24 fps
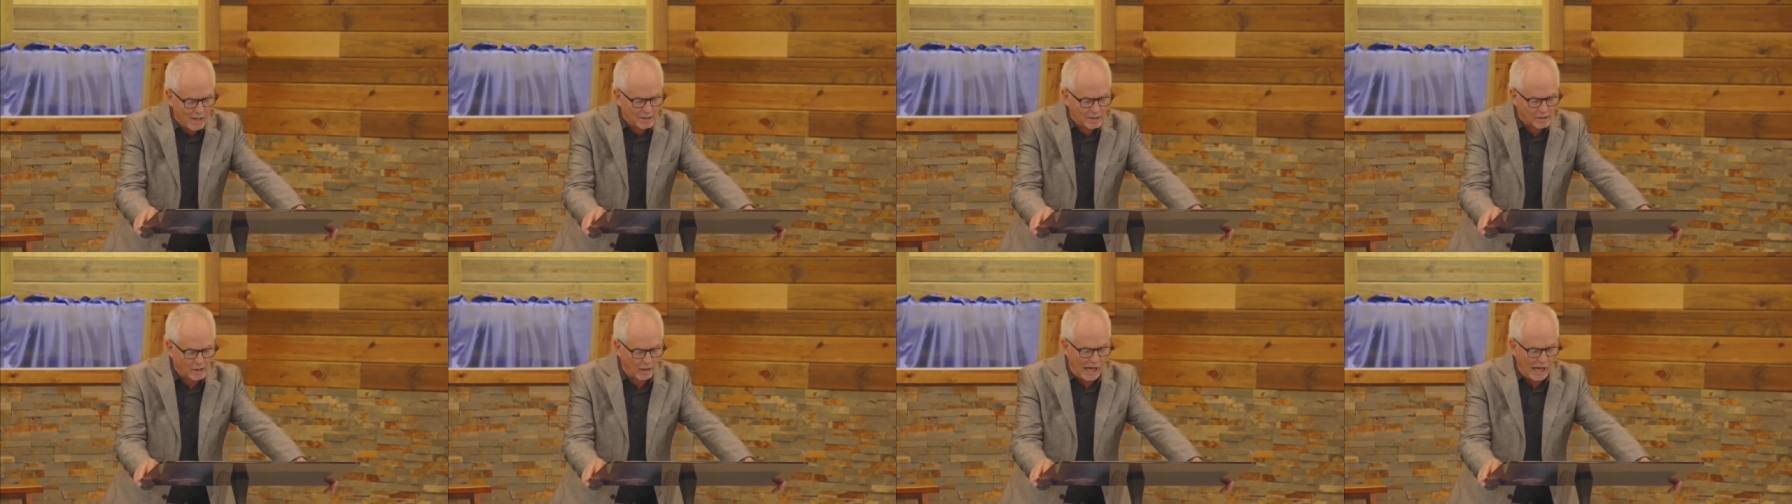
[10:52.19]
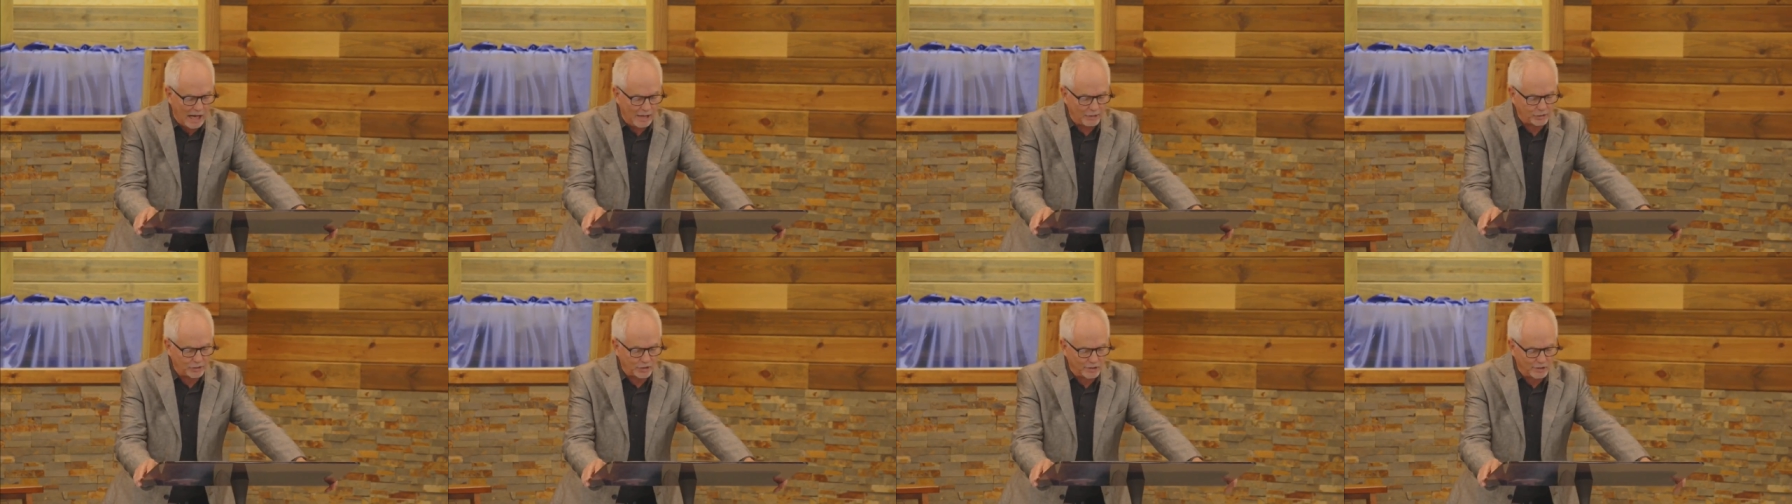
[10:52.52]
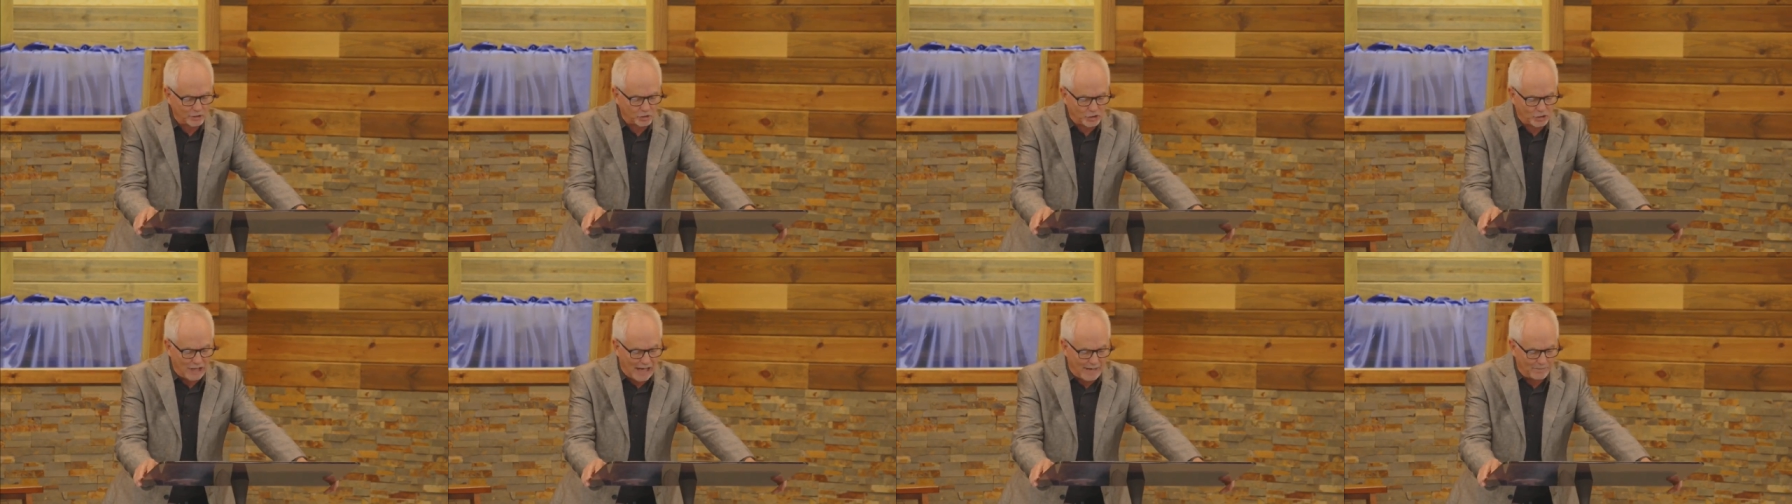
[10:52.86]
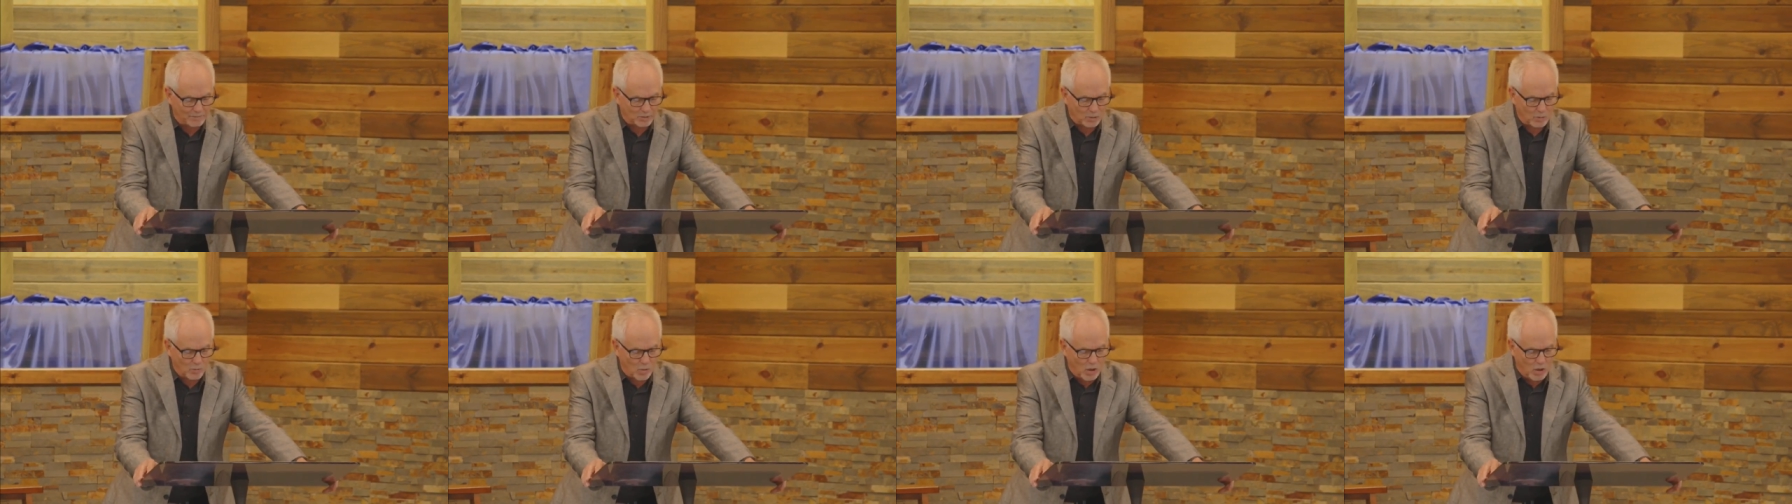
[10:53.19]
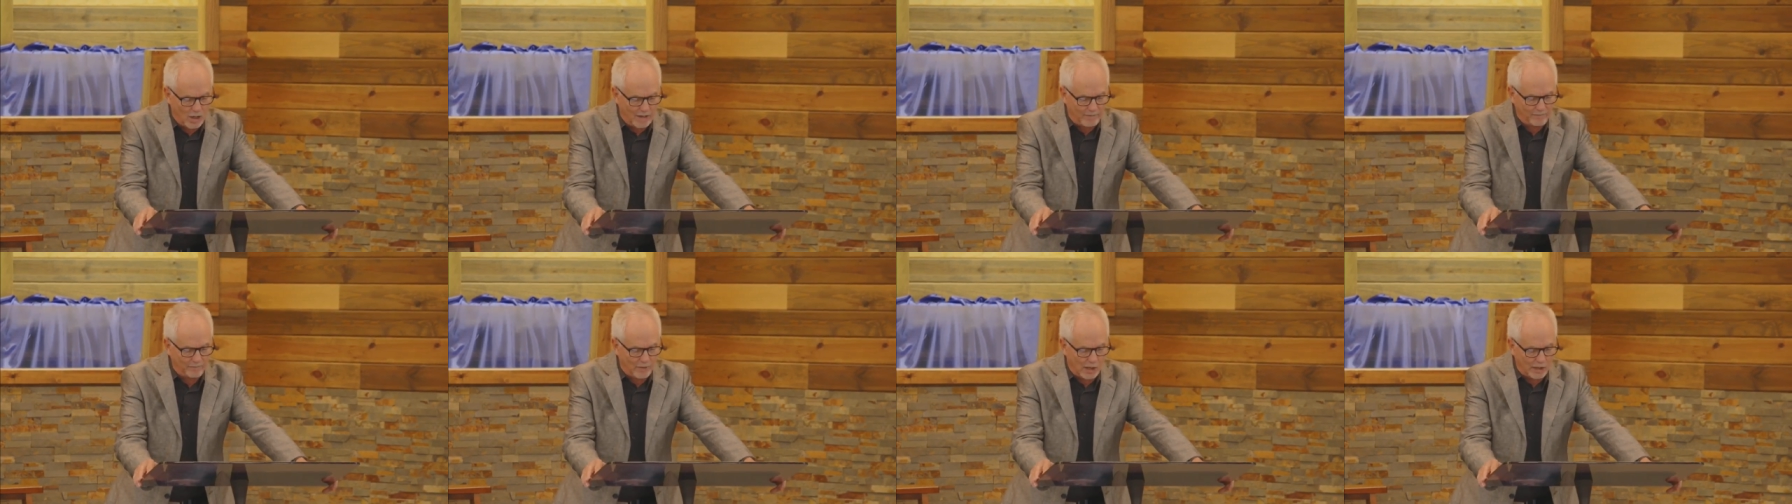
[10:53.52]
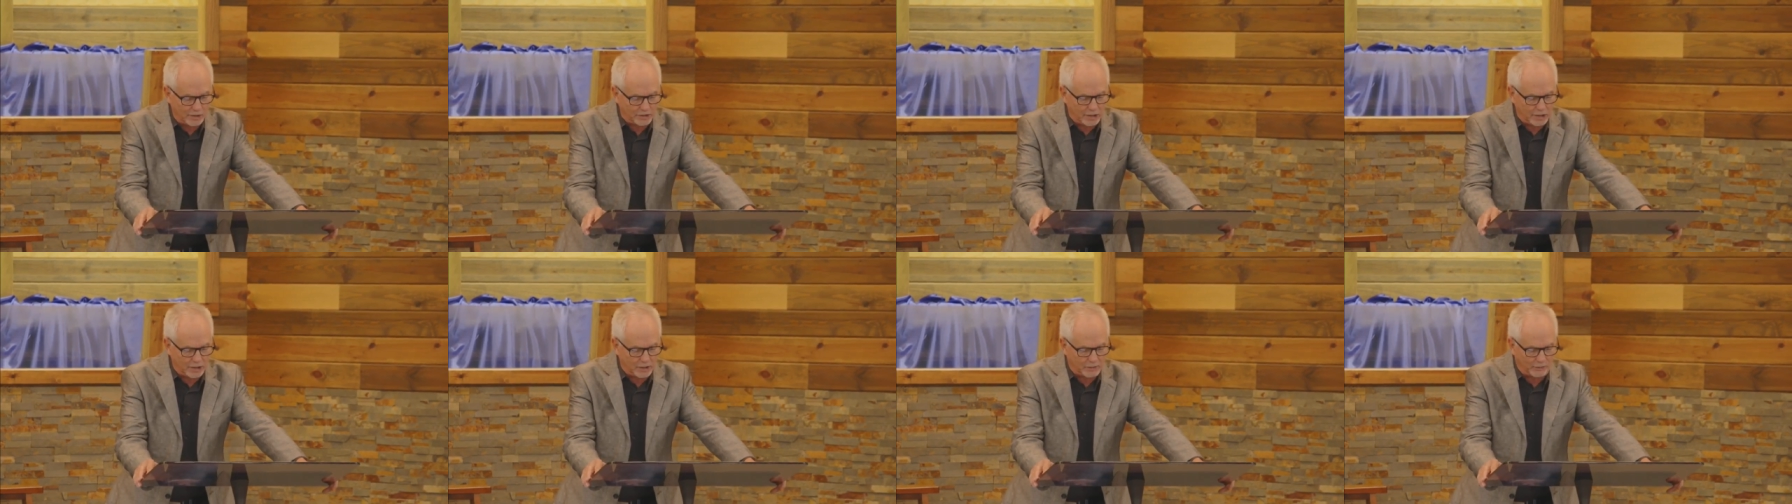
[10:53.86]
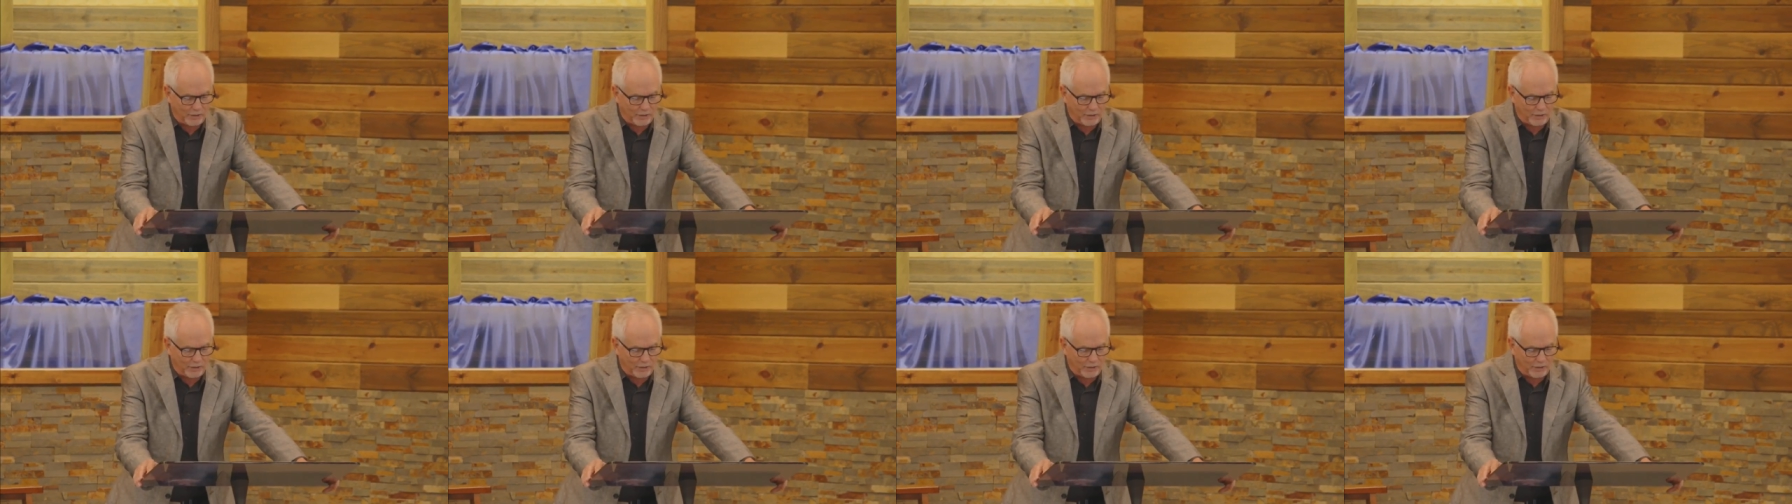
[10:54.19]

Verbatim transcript: Colossians chapter 1, verses